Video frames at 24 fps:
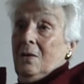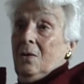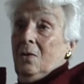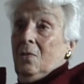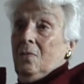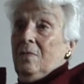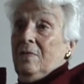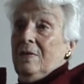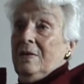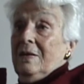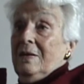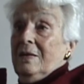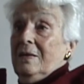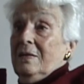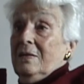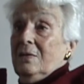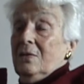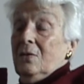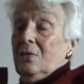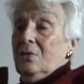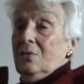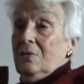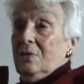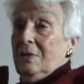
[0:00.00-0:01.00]
Of
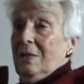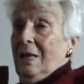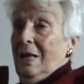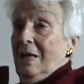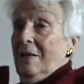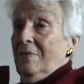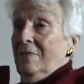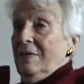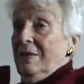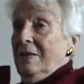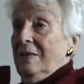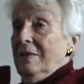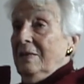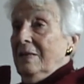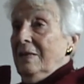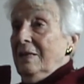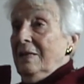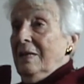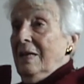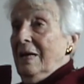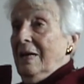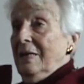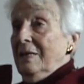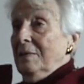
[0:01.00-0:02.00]
not having
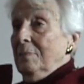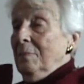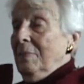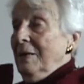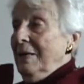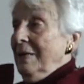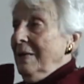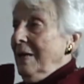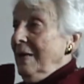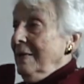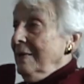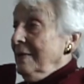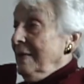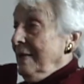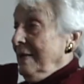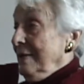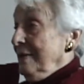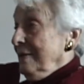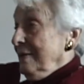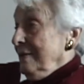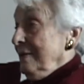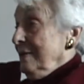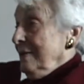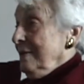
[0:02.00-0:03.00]
denied my
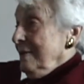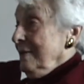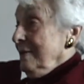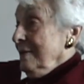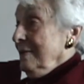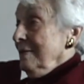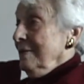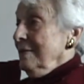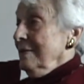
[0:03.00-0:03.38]
identity